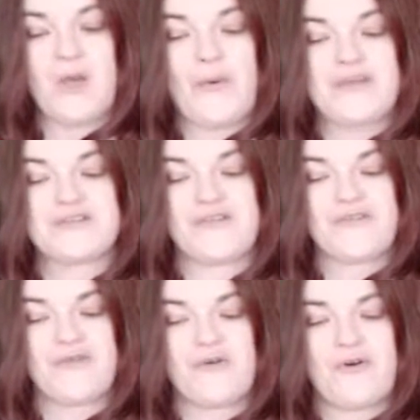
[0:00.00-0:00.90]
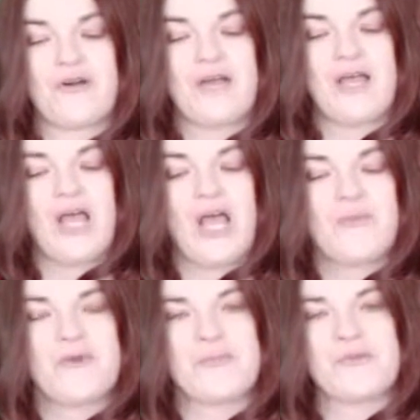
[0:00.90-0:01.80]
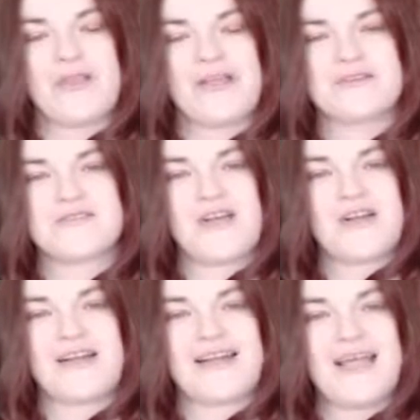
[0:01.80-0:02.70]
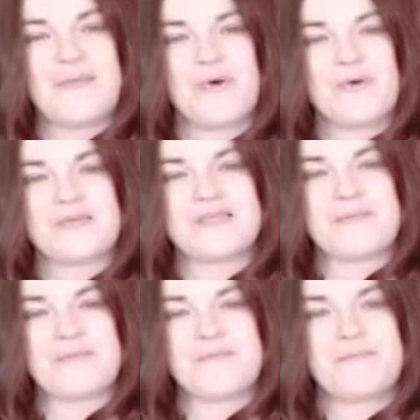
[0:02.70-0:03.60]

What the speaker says: Question 4. How many players are in a netball team?